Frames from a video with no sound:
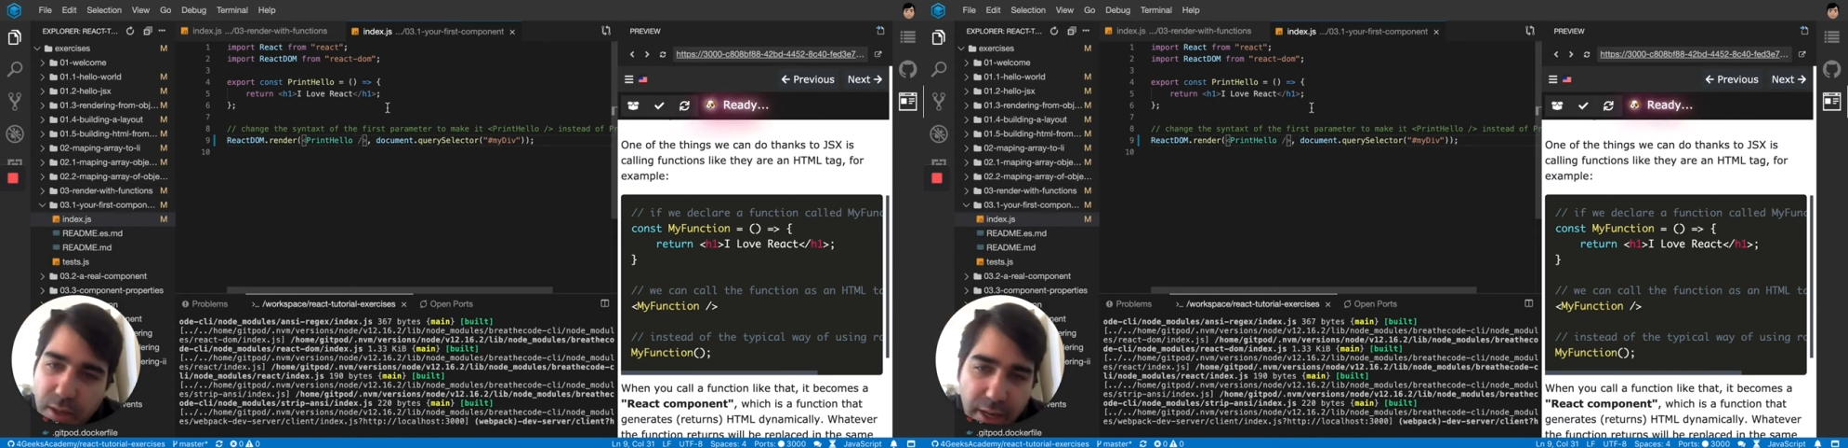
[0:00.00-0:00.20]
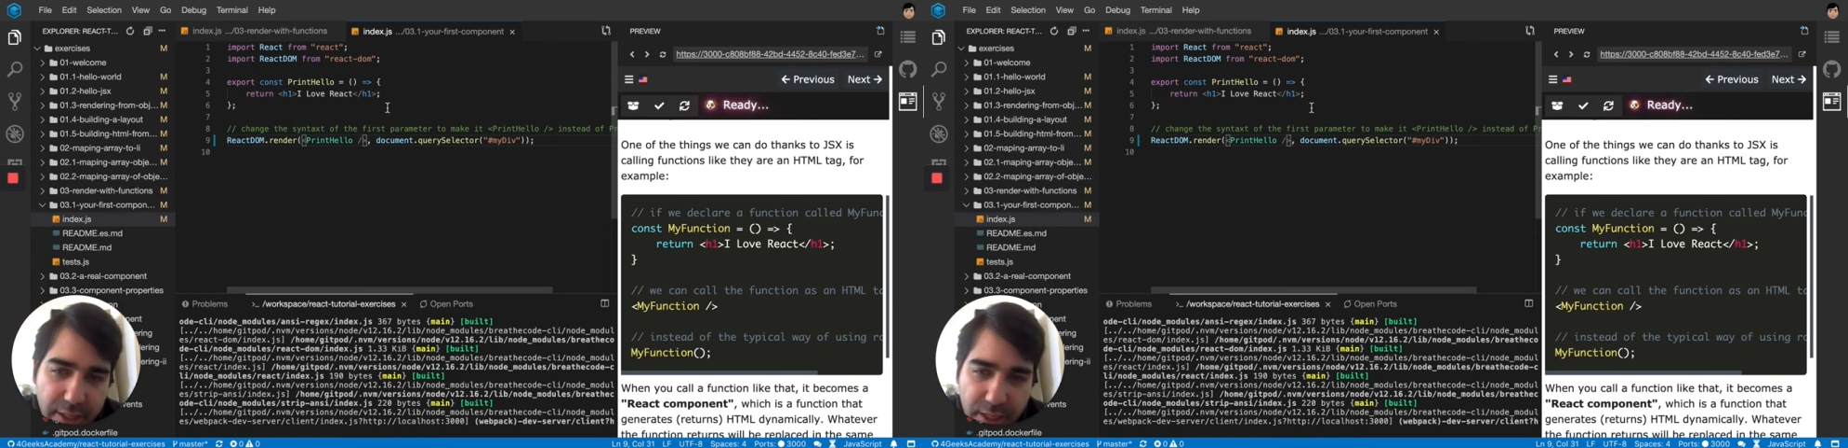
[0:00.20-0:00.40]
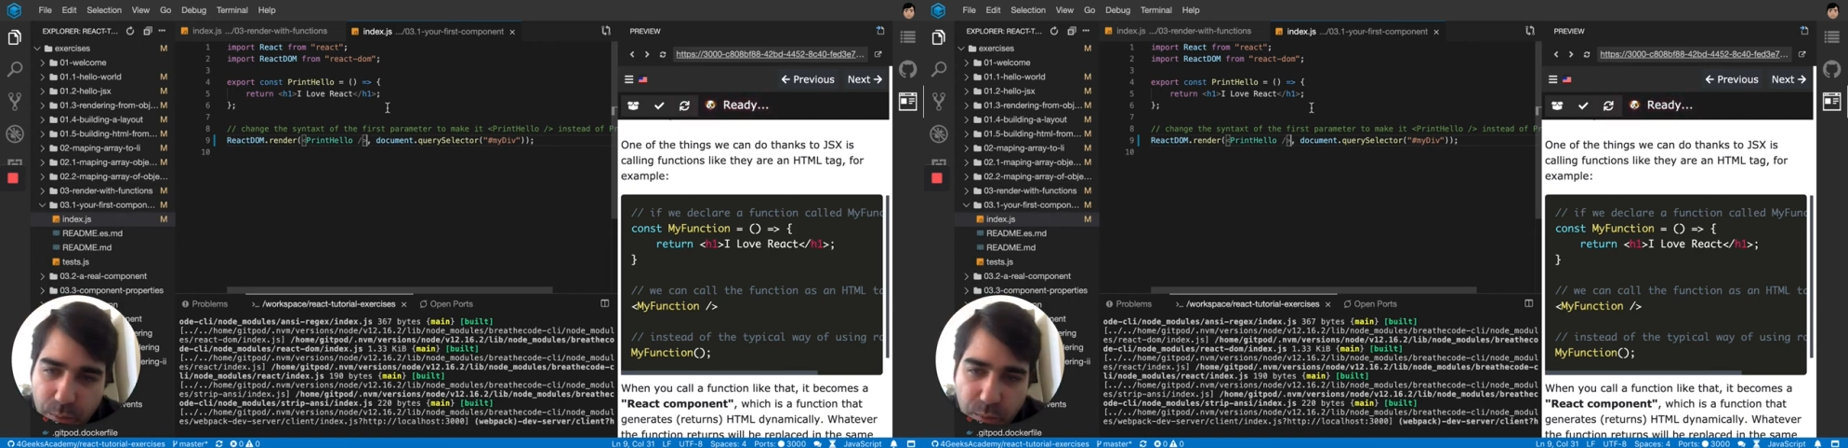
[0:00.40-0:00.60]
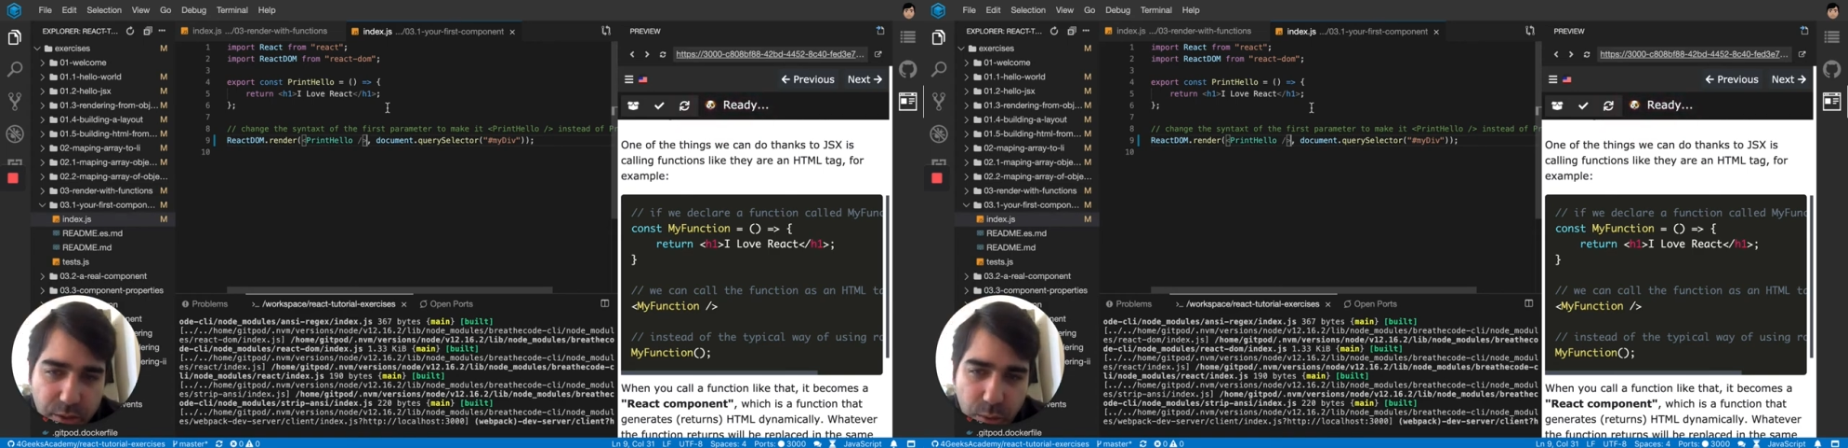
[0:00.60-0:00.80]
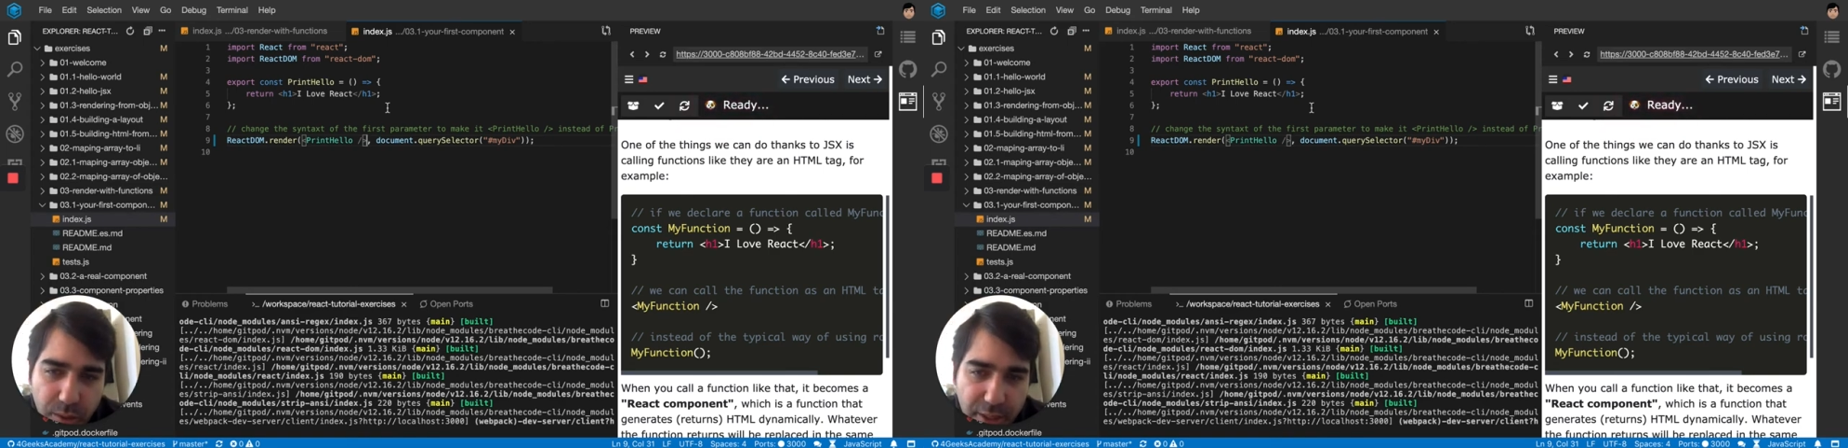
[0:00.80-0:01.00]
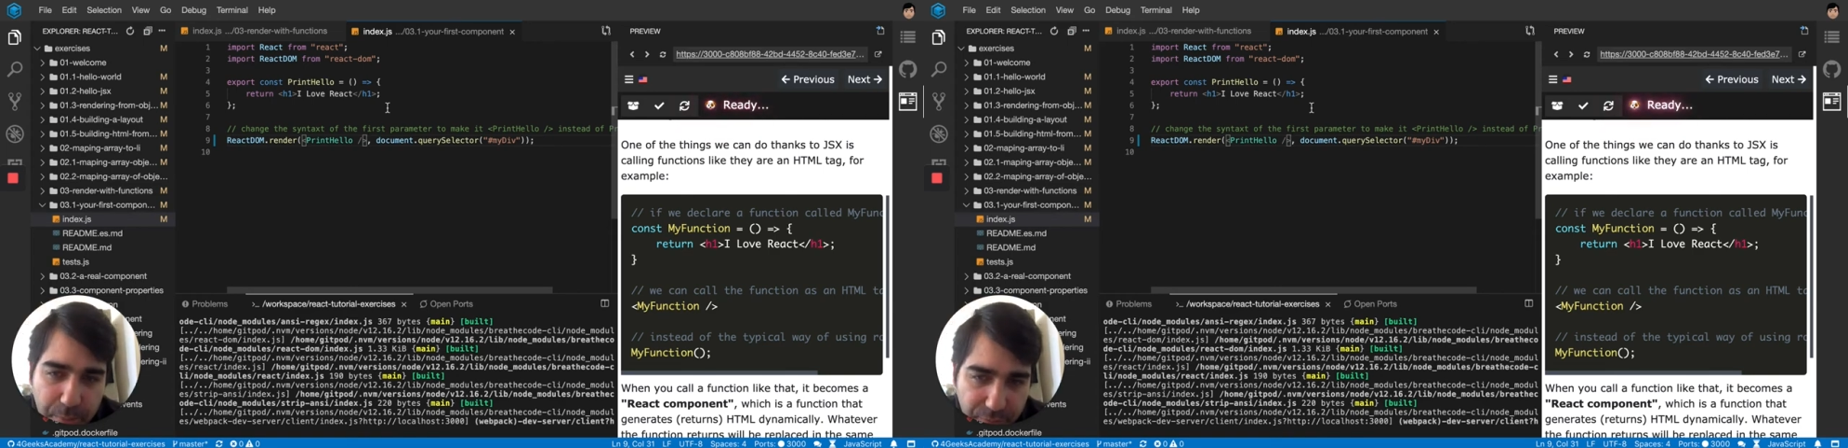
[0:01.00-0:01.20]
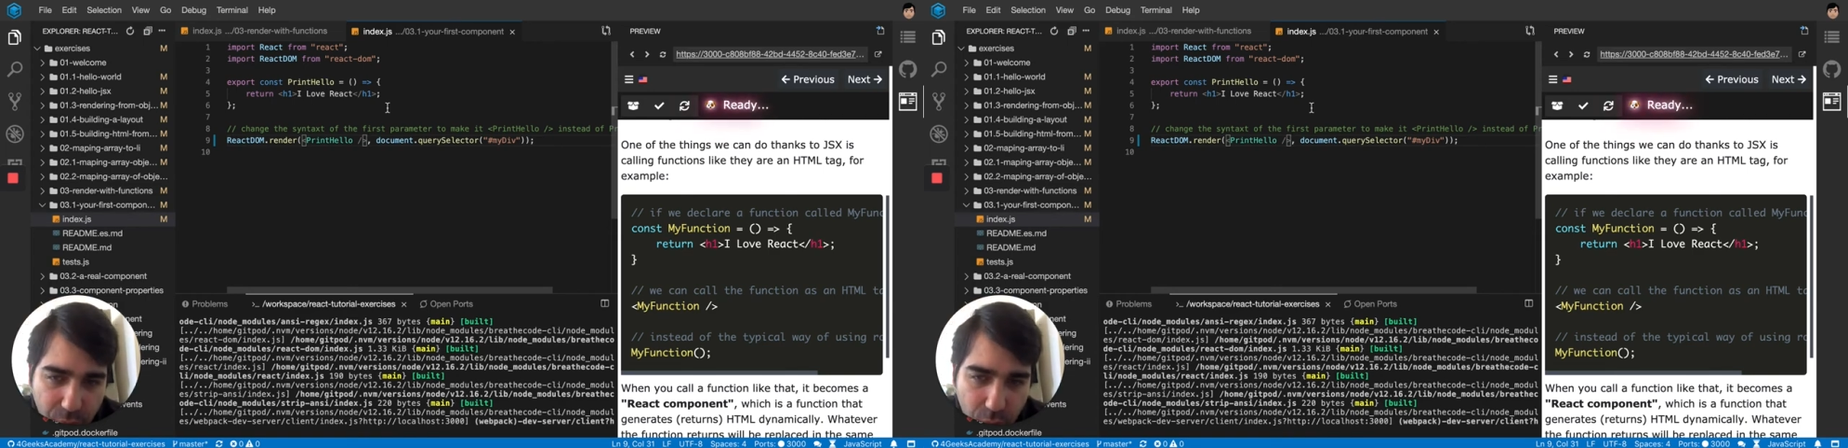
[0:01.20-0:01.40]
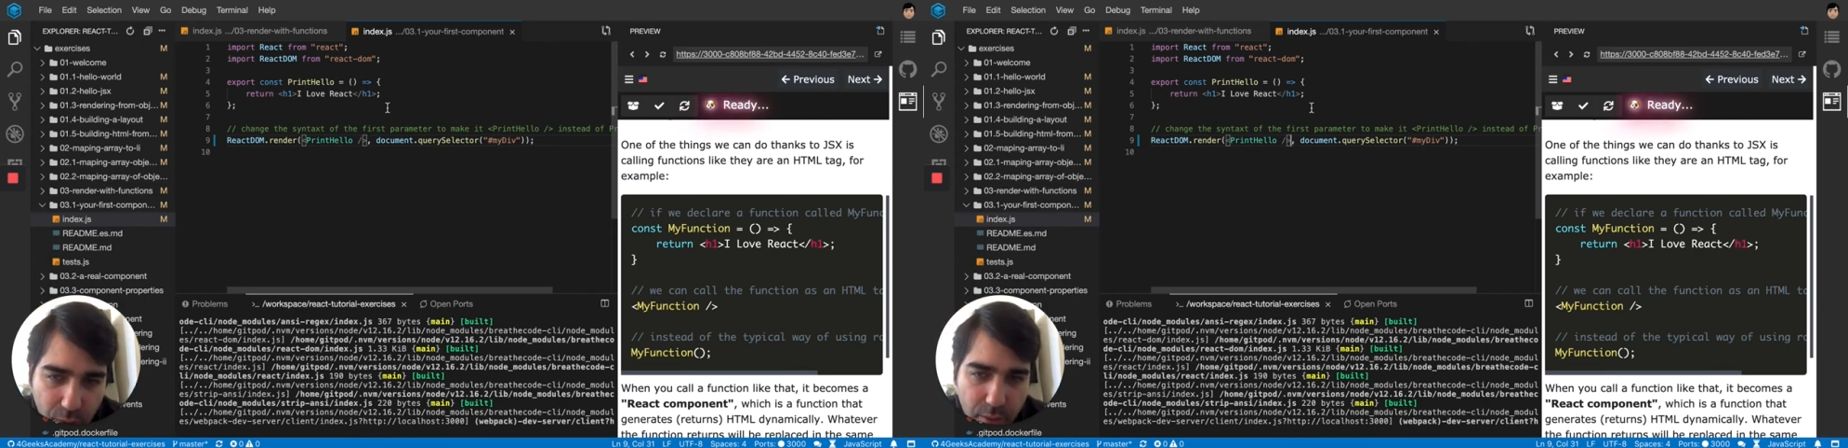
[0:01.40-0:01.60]
like it was doing it
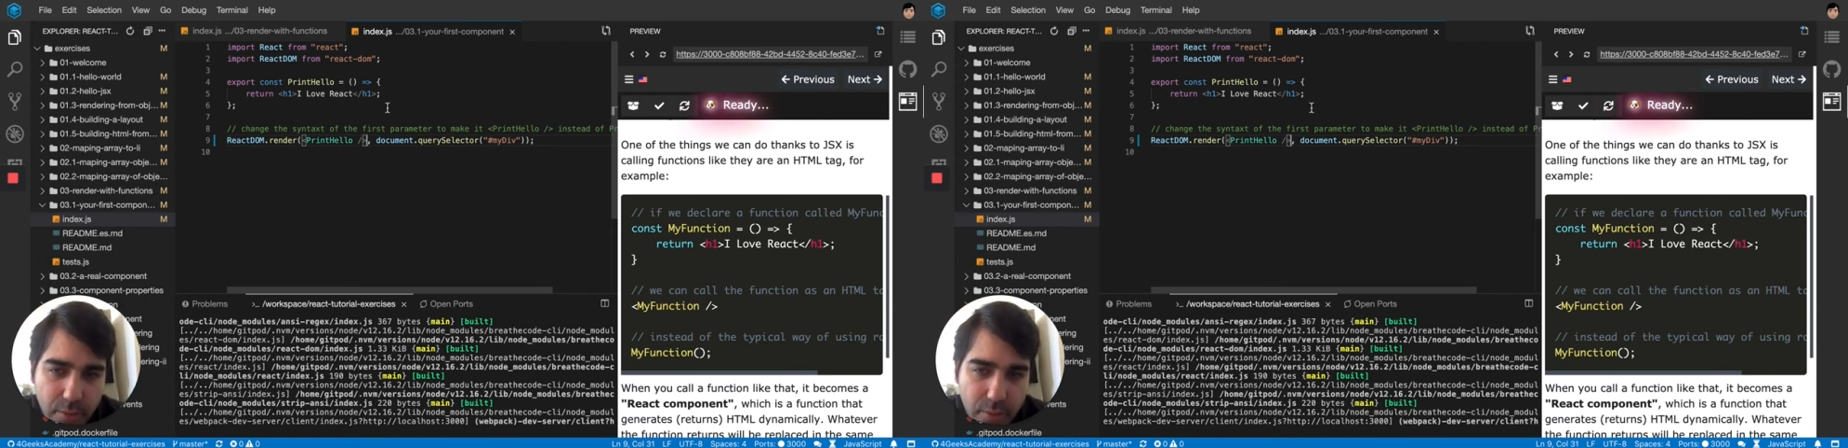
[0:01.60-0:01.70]
before.